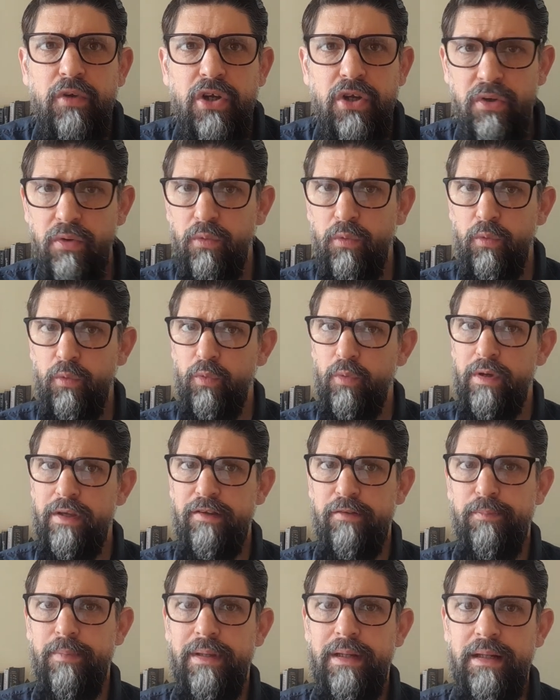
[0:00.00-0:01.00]
can
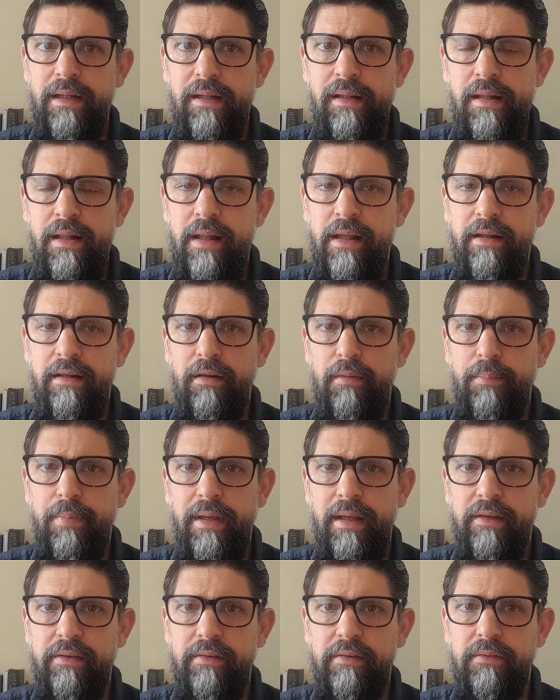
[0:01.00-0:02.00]
always be a little
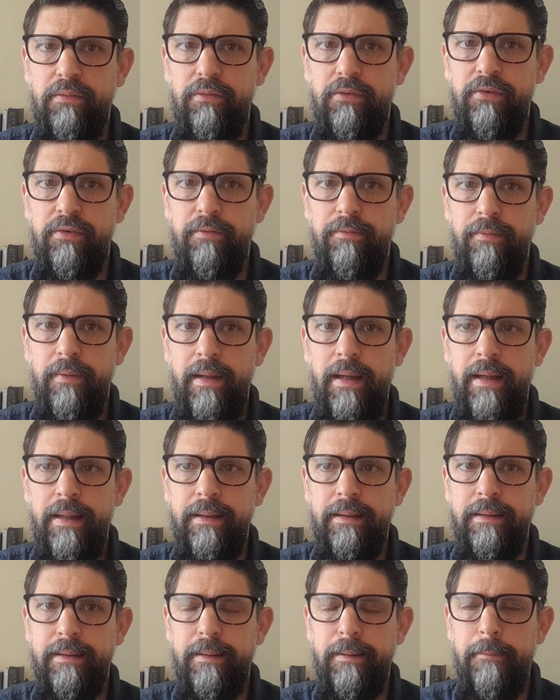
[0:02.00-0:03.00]
bit sort of
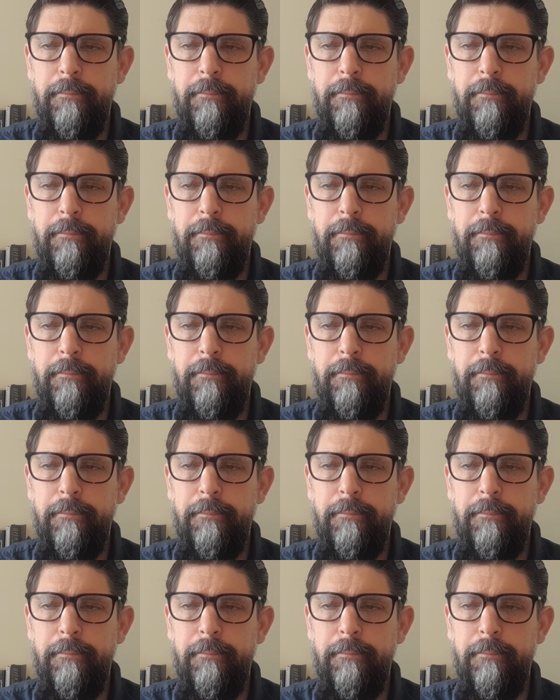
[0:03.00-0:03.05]
like,